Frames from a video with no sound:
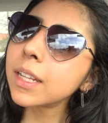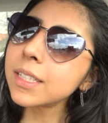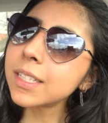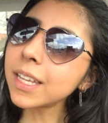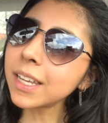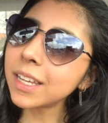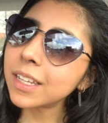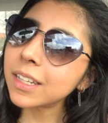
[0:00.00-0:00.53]
That's
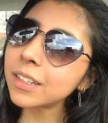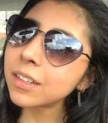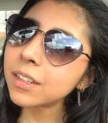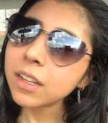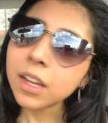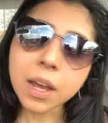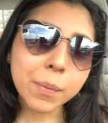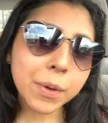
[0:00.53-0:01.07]
it.
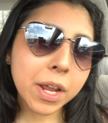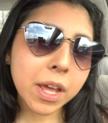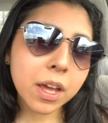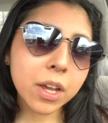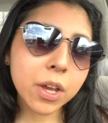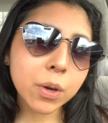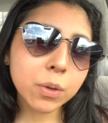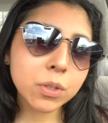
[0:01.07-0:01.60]
I'm gonna
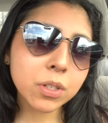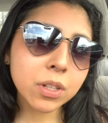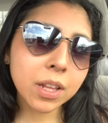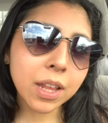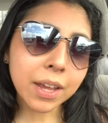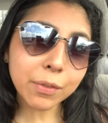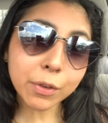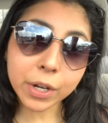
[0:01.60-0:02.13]
go to the
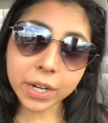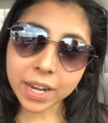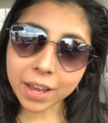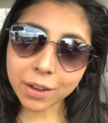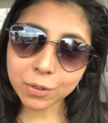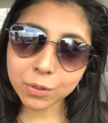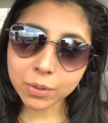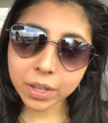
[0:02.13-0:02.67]
library
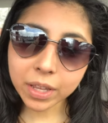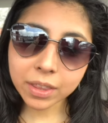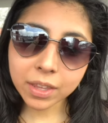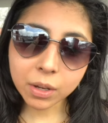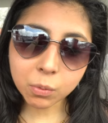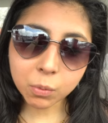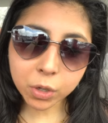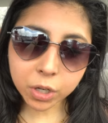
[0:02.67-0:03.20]
now and
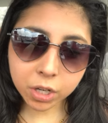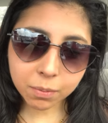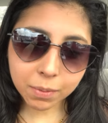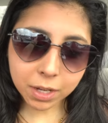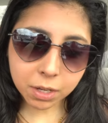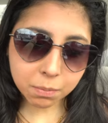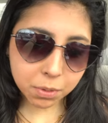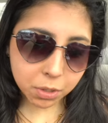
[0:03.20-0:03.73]
then work on
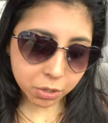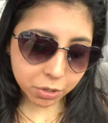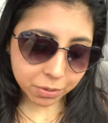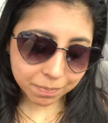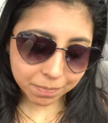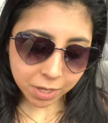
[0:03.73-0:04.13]
my computer.